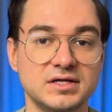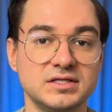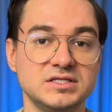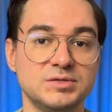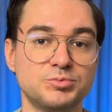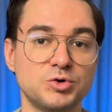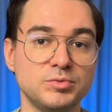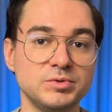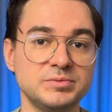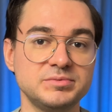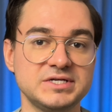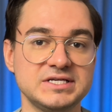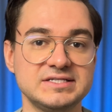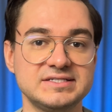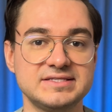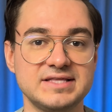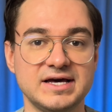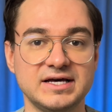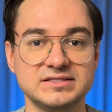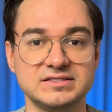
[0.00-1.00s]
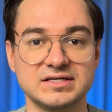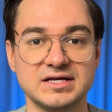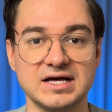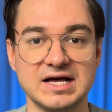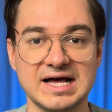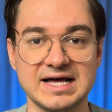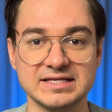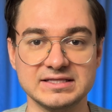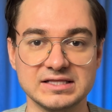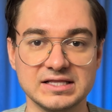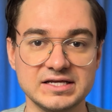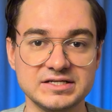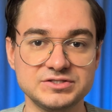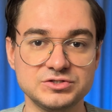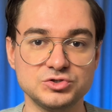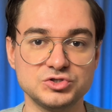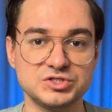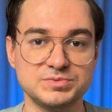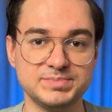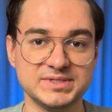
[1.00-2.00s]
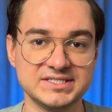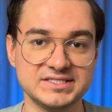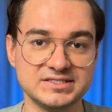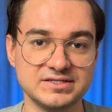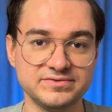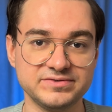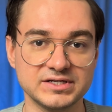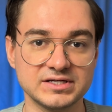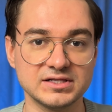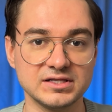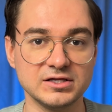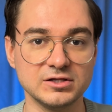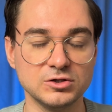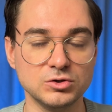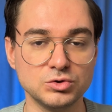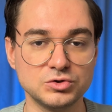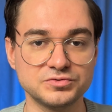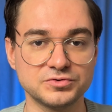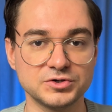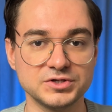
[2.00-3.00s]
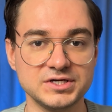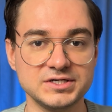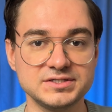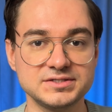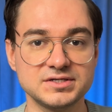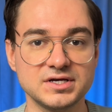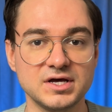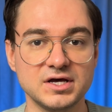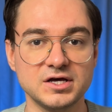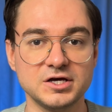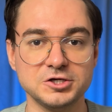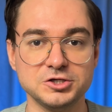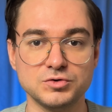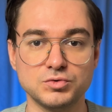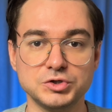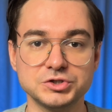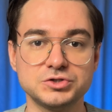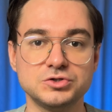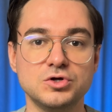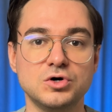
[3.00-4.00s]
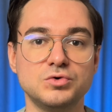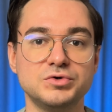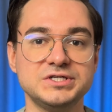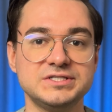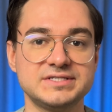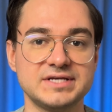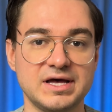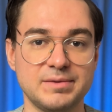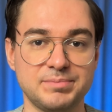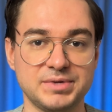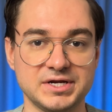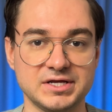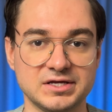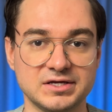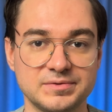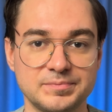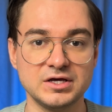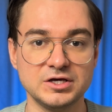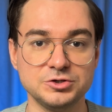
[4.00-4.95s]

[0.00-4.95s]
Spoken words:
The problem is that unless you specifically look for this, you won't know it's happening.